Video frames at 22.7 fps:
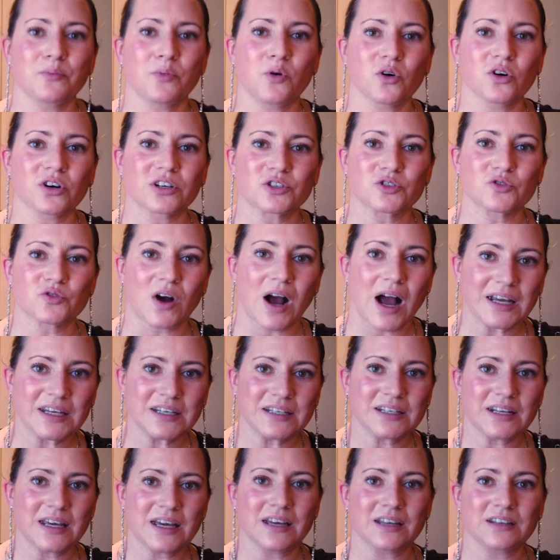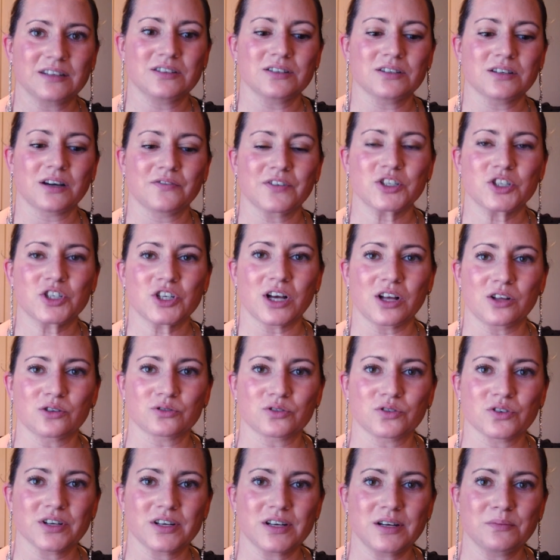the more drying end of a gel
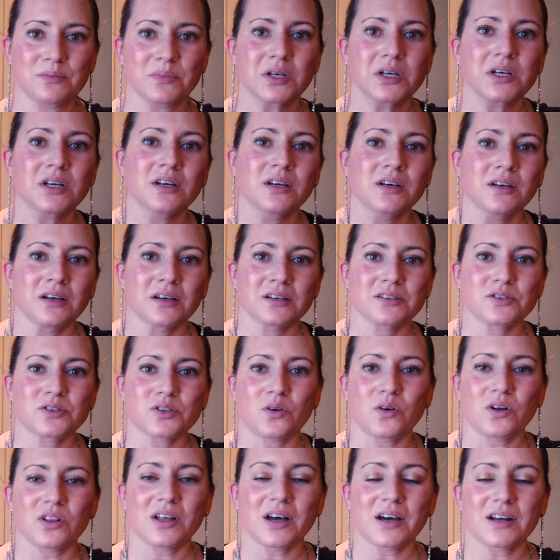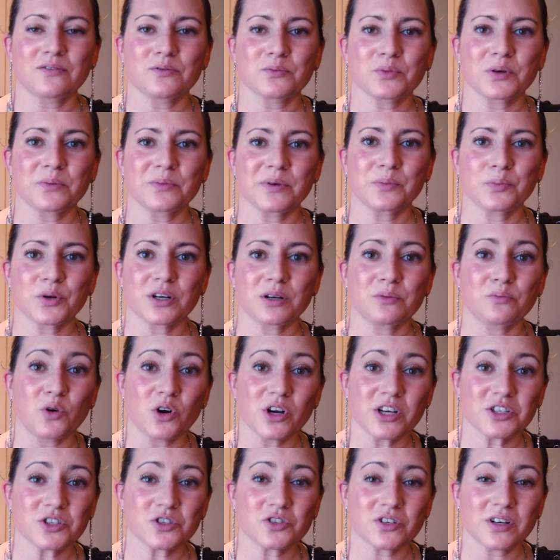cream. So a lot of them can be pretty
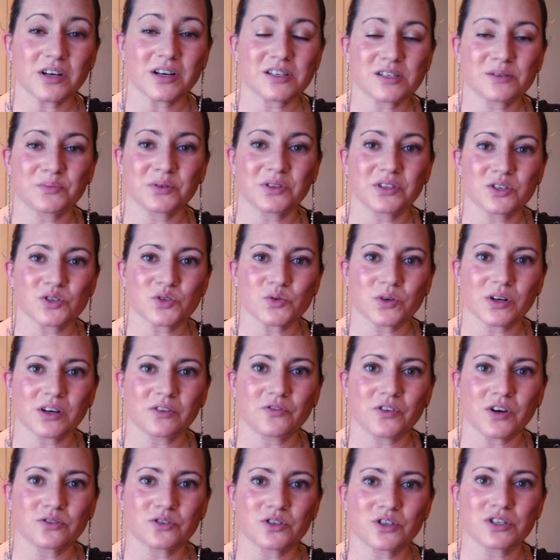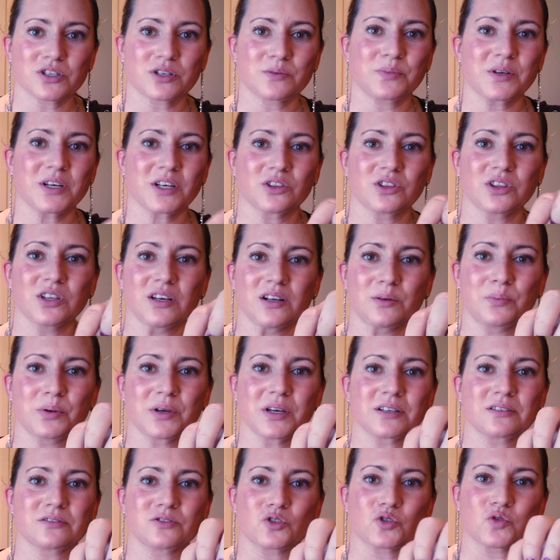moisturizing, but this one I found just to be a little
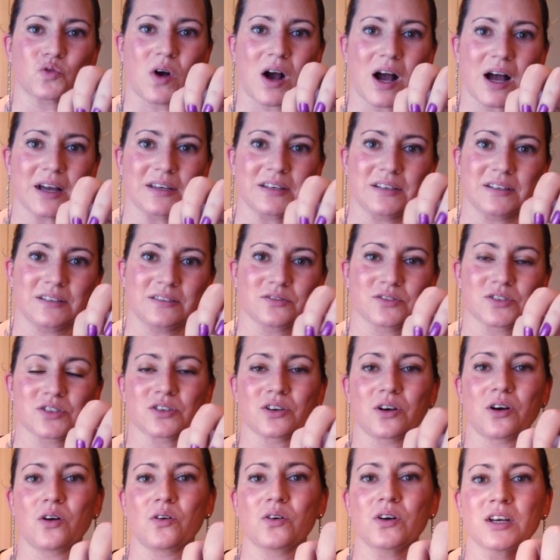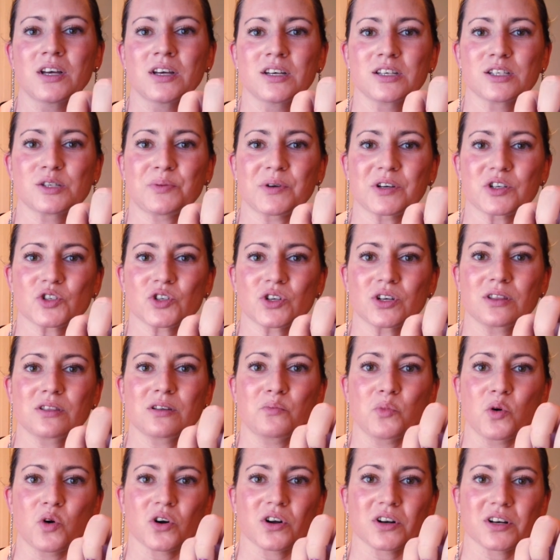bit drying. So especially in the
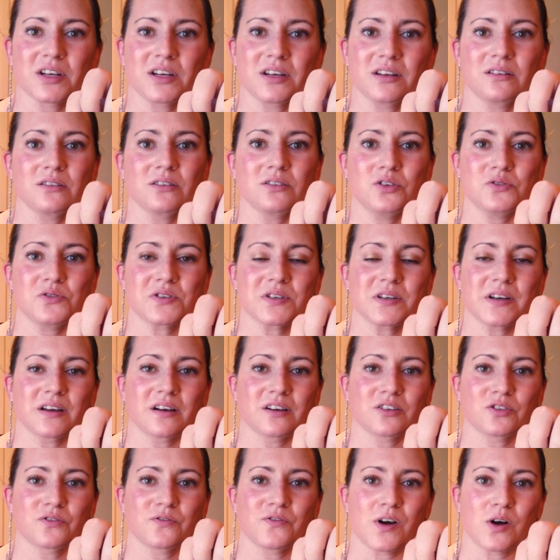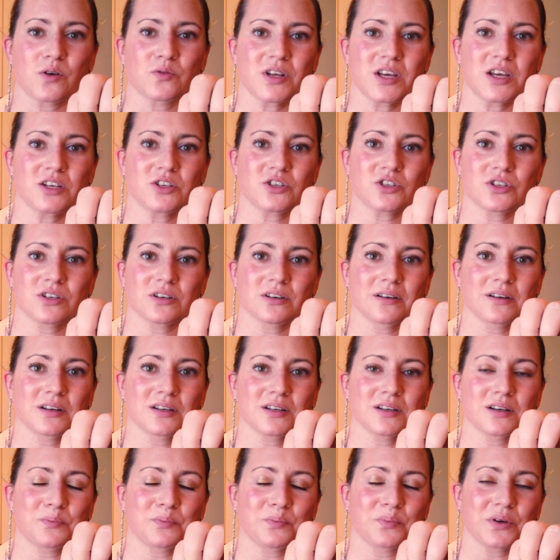morning, using it under foundation
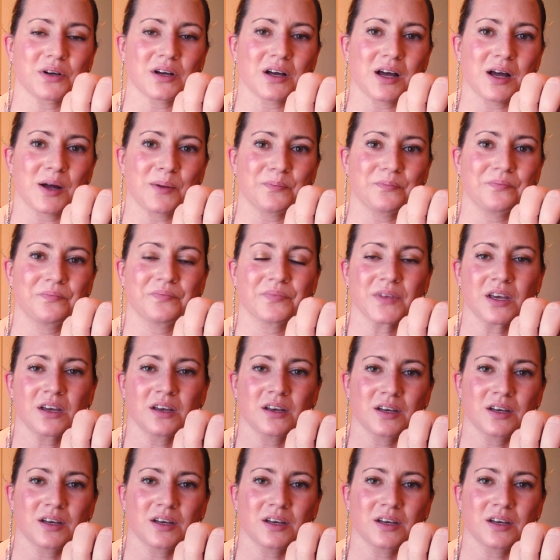ended up um,